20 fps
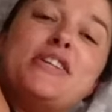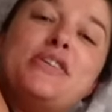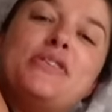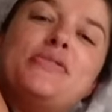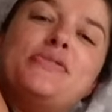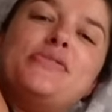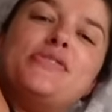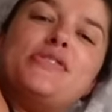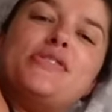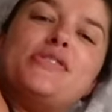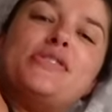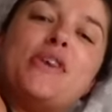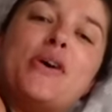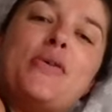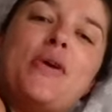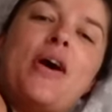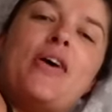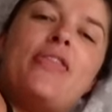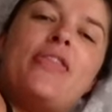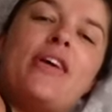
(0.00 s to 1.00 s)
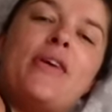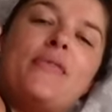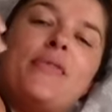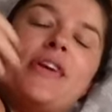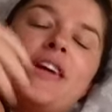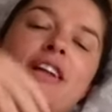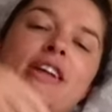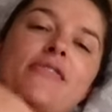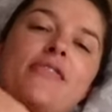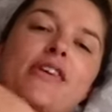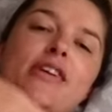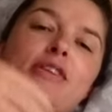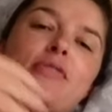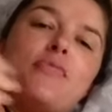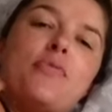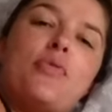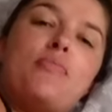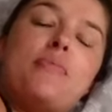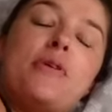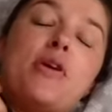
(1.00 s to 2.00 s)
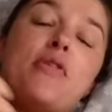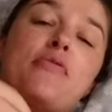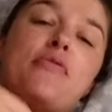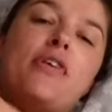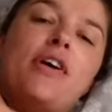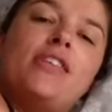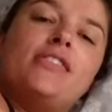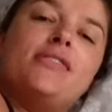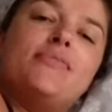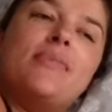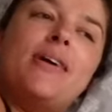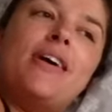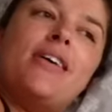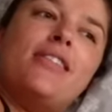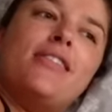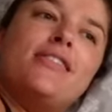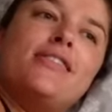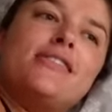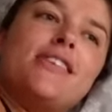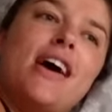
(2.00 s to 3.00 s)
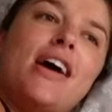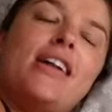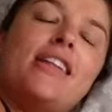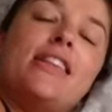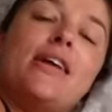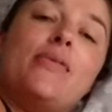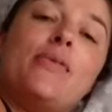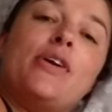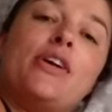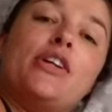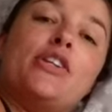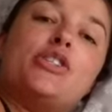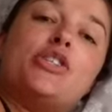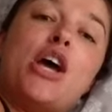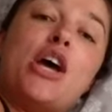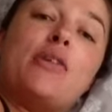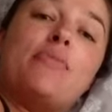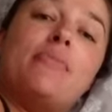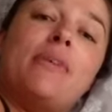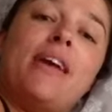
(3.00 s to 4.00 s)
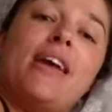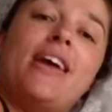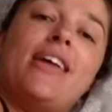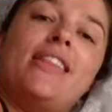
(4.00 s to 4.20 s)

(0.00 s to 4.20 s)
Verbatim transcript: news. So they were getting ready to roll me over onto my other side and they were going to check me,